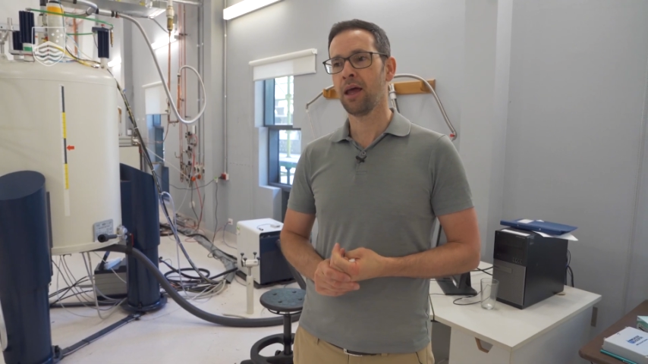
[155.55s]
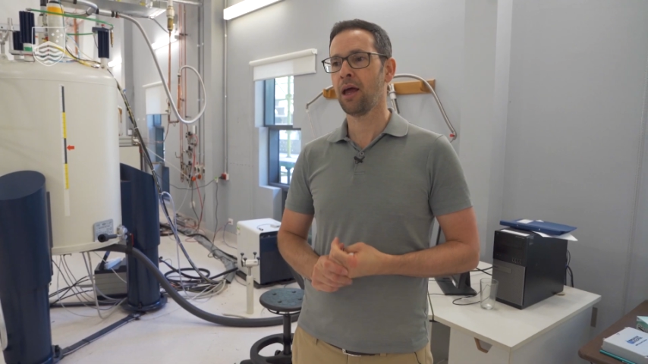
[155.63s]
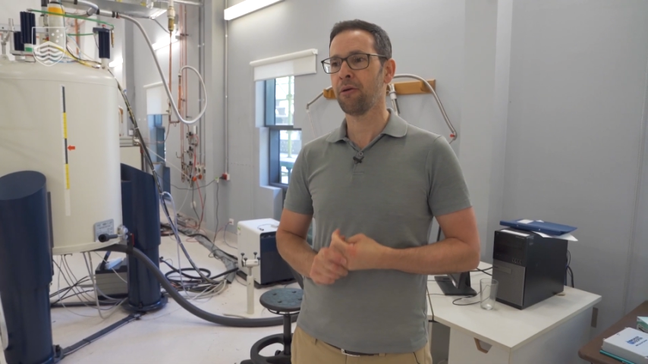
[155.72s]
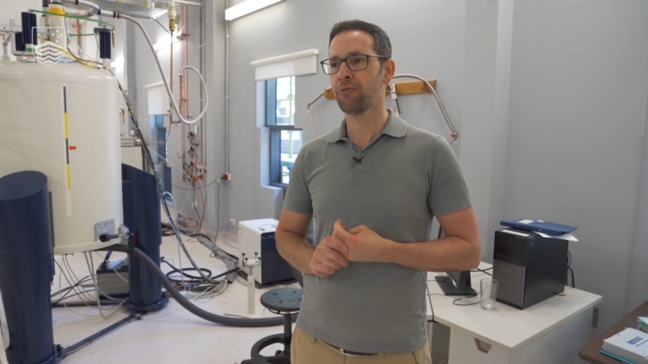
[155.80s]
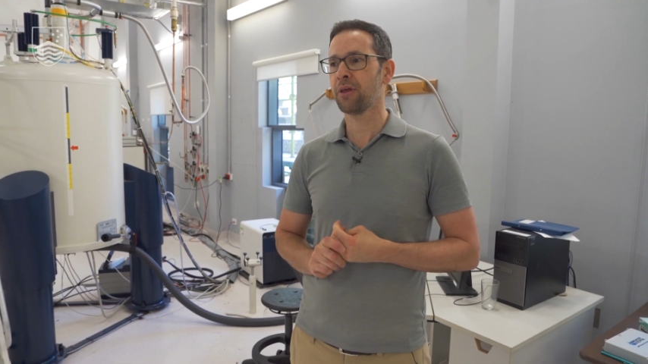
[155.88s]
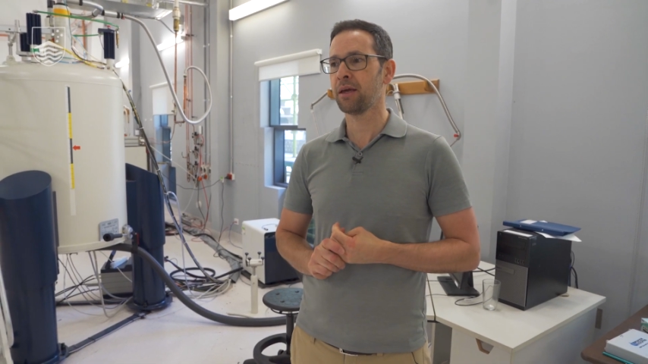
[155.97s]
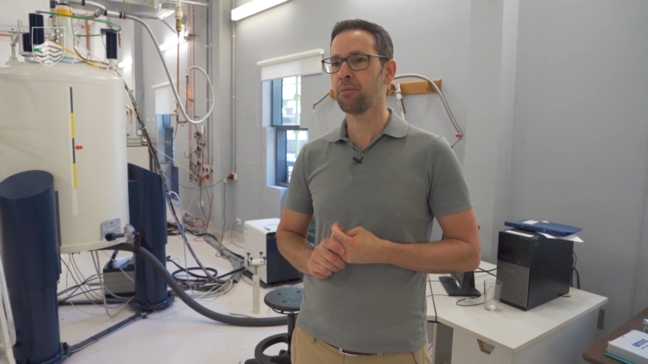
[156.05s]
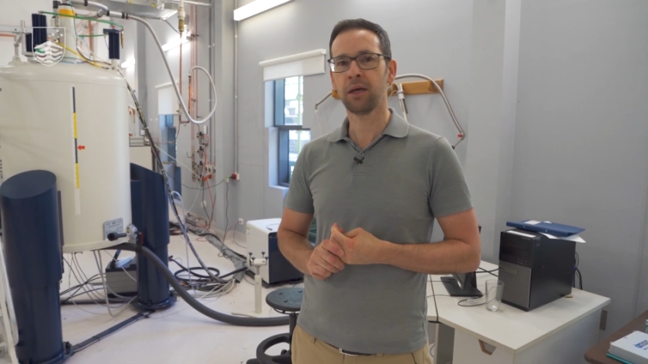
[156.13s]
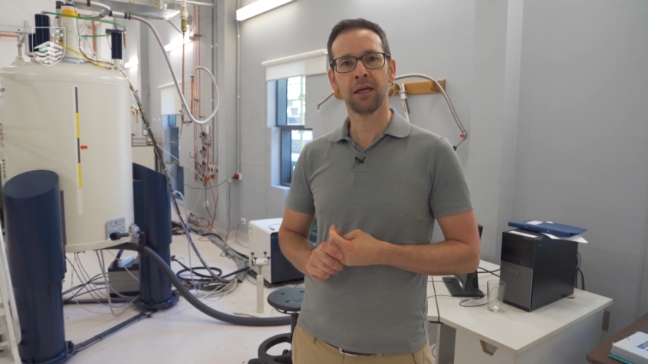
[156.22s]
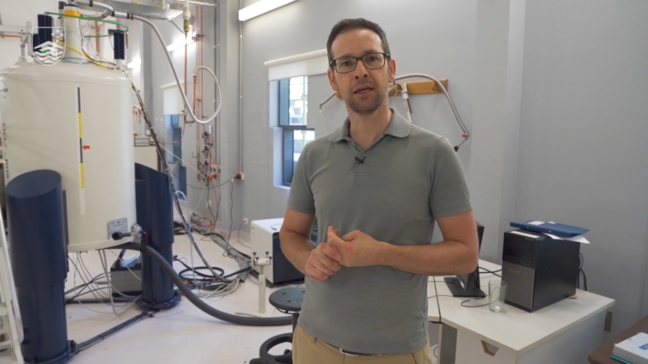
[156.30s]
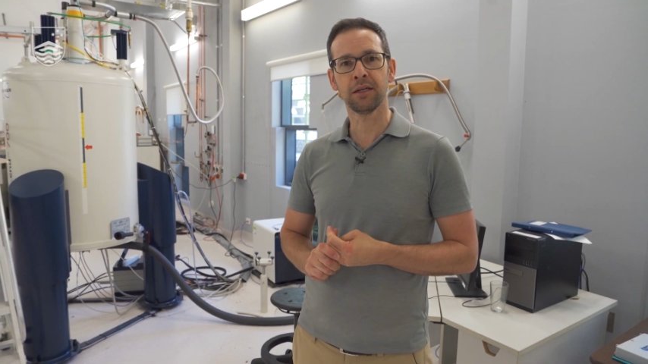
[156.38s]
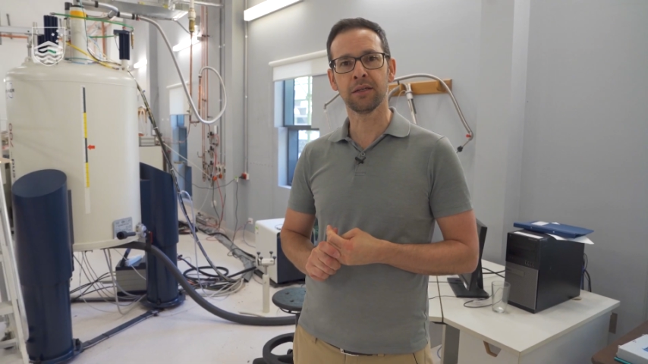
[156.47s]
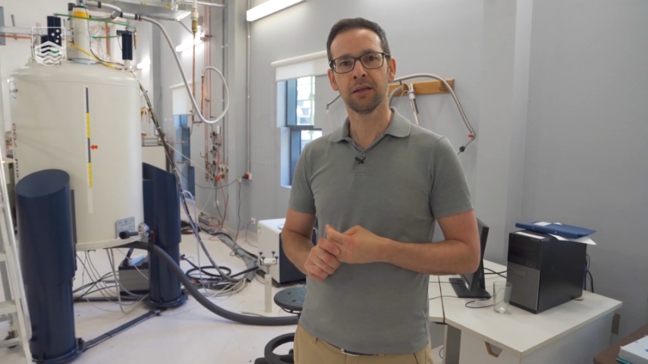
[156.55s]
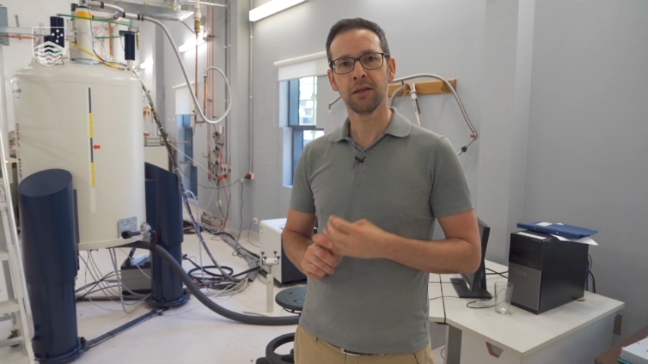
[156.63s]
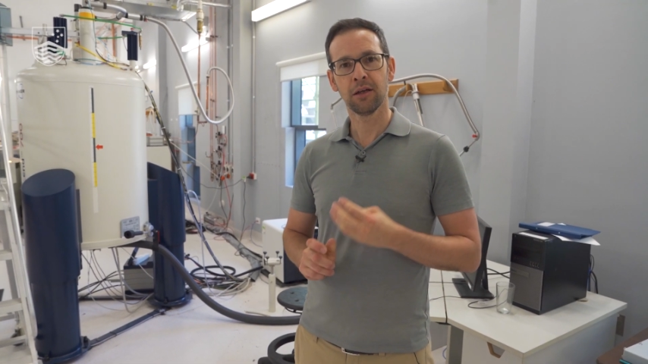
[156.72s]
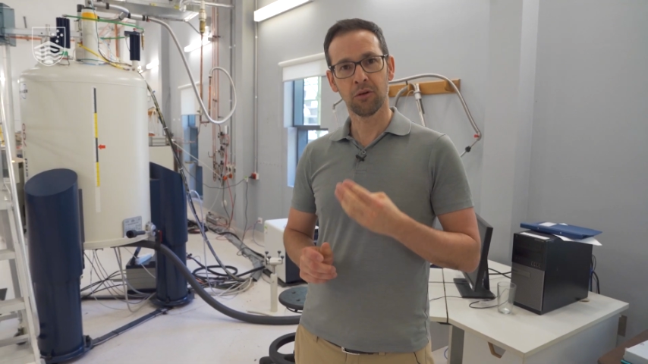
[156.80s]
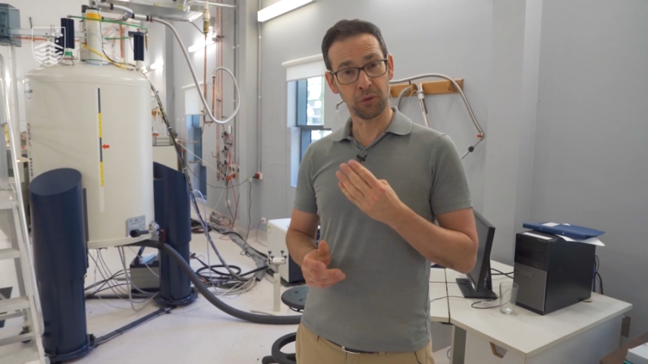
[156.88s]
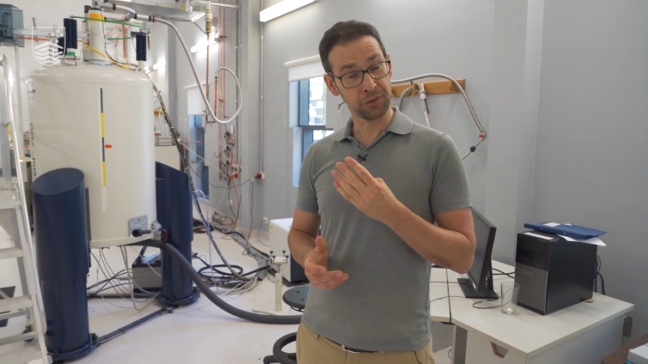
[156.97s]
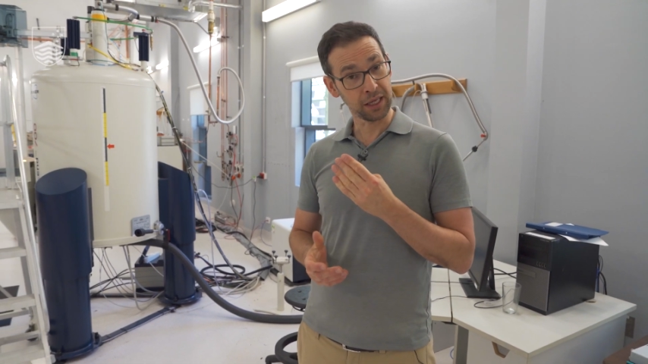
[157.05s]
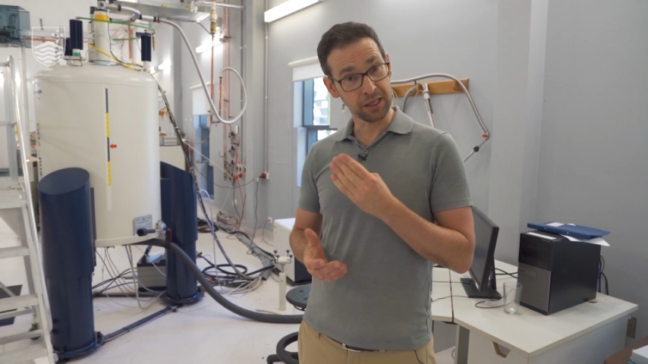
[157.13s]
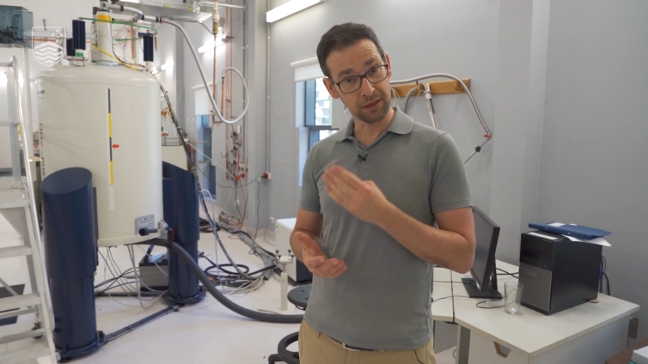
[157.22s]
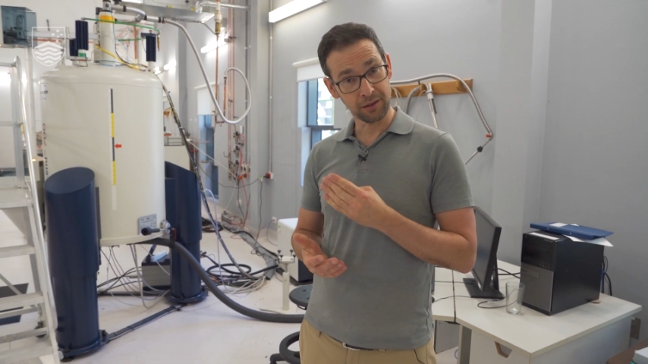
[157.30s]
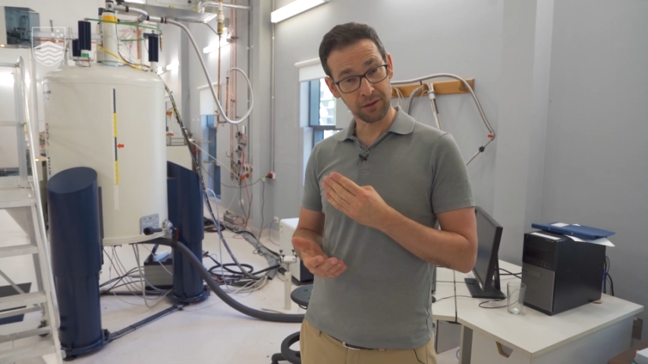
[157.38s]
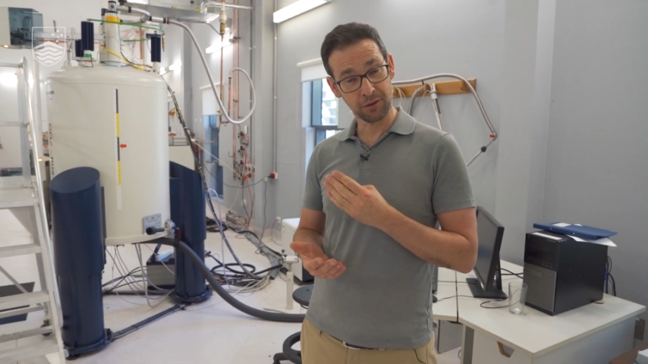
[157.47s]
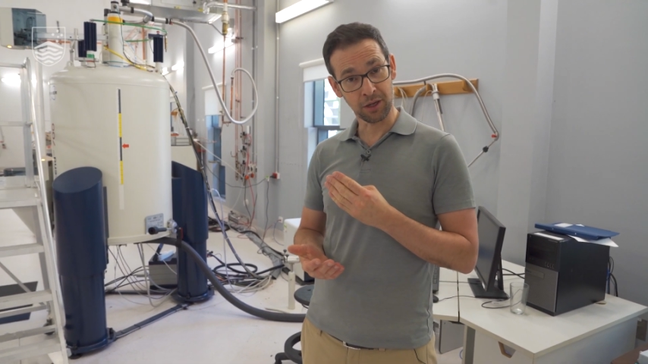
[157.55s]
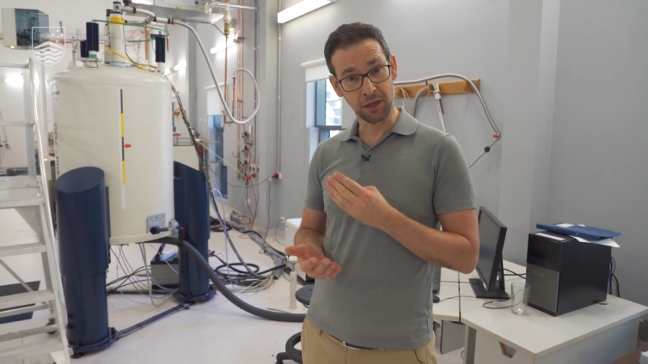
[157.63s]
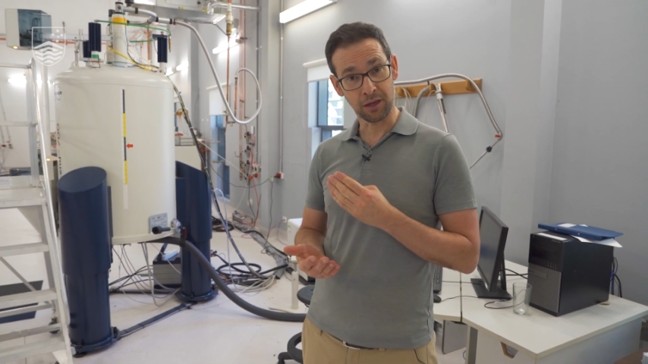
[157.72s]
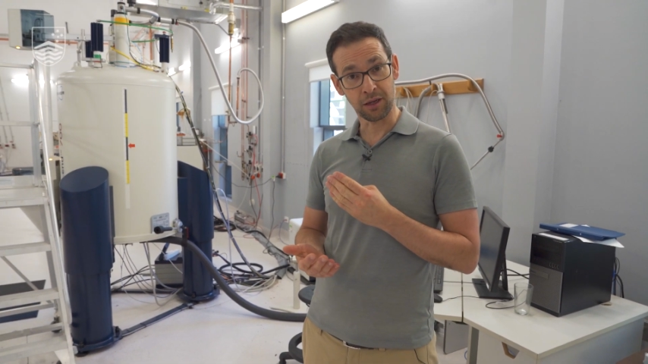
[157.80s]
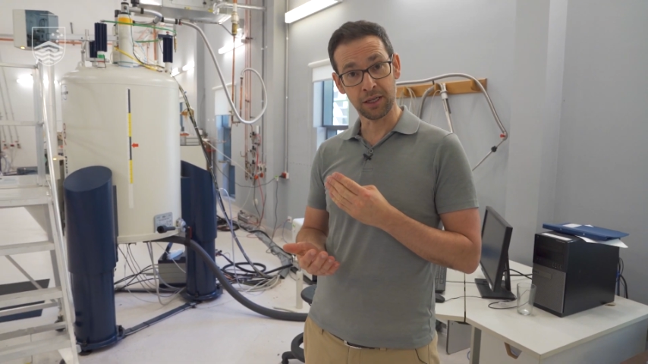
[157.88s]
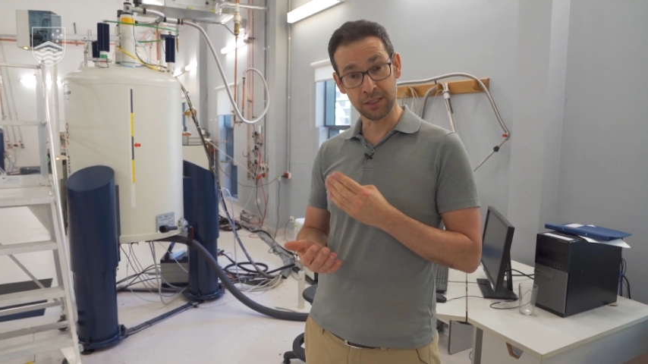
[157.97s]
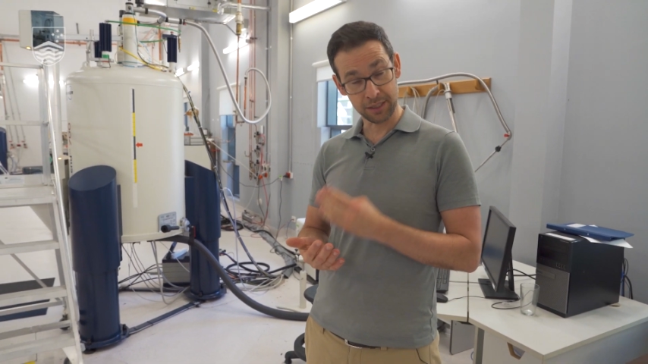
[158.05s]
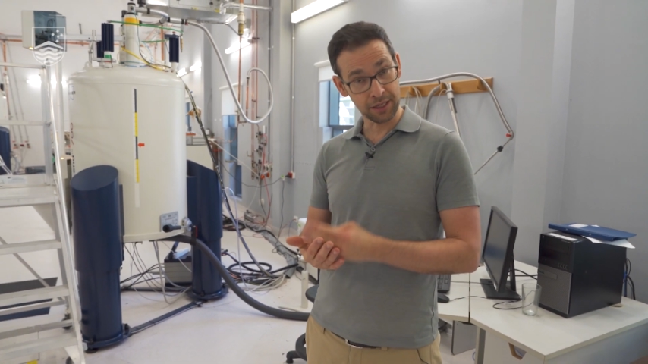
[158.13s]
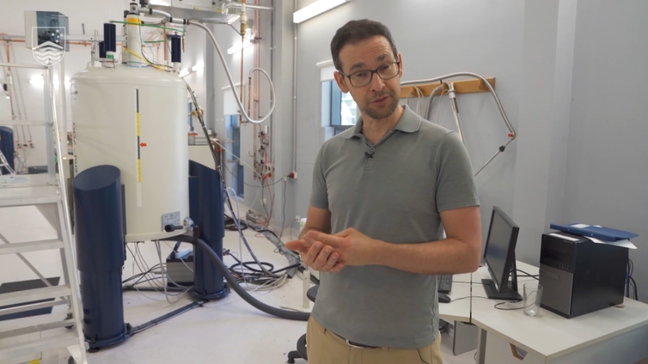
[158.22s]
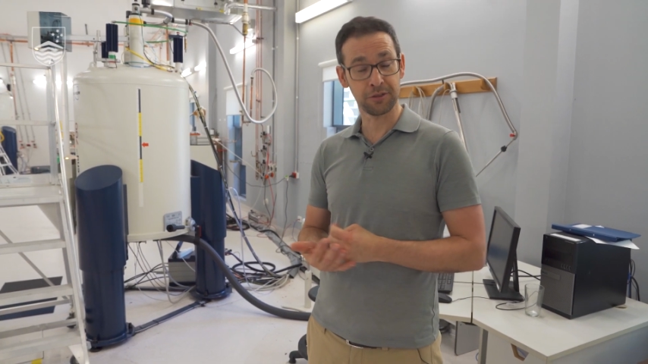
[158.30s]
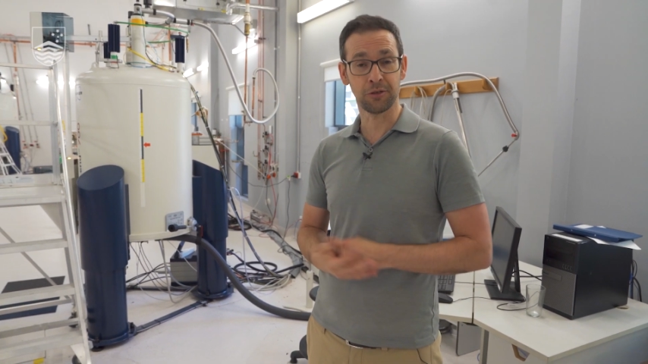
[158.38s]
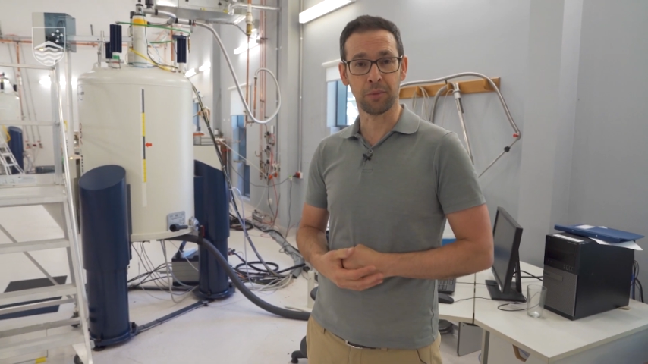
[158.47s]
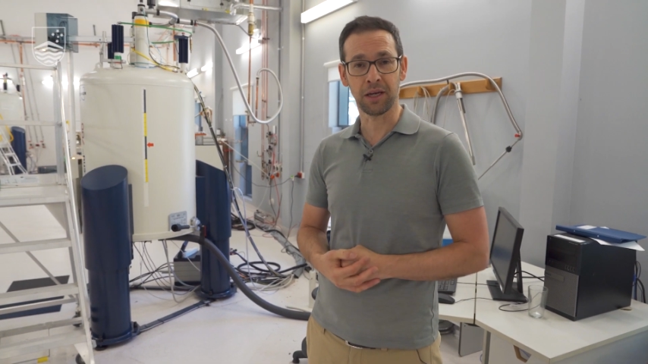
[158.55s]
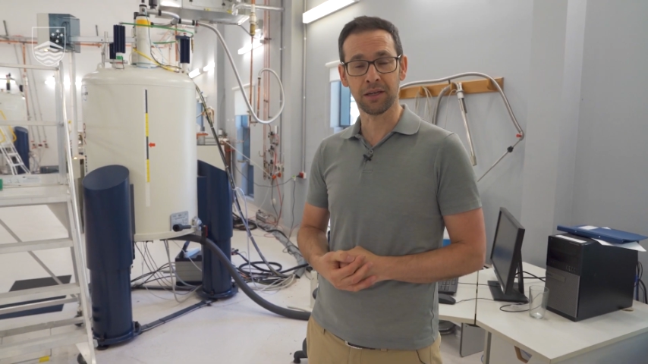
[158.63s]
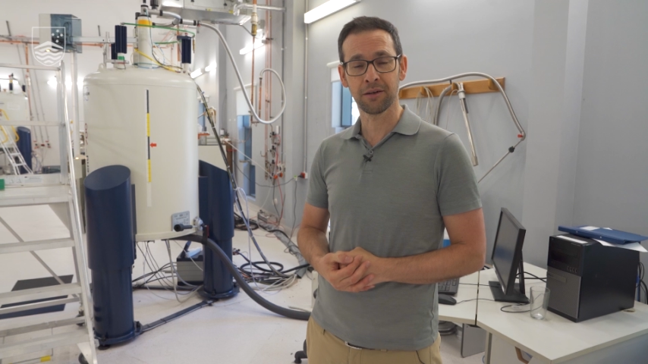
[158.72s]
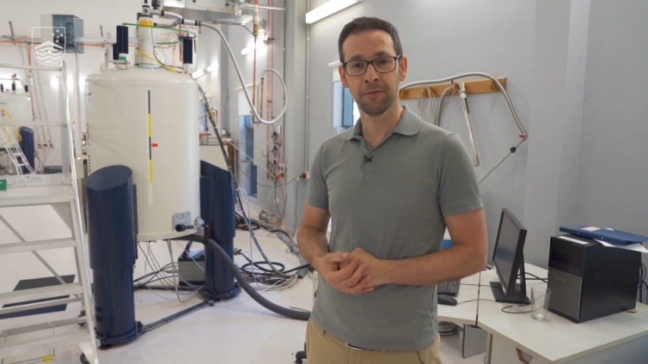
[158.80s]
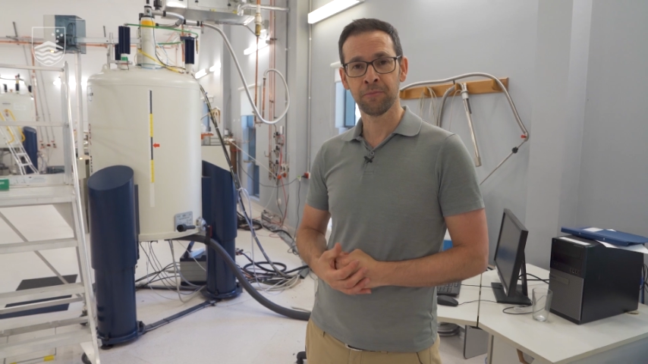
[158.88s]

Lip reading: have they made what they intend to make,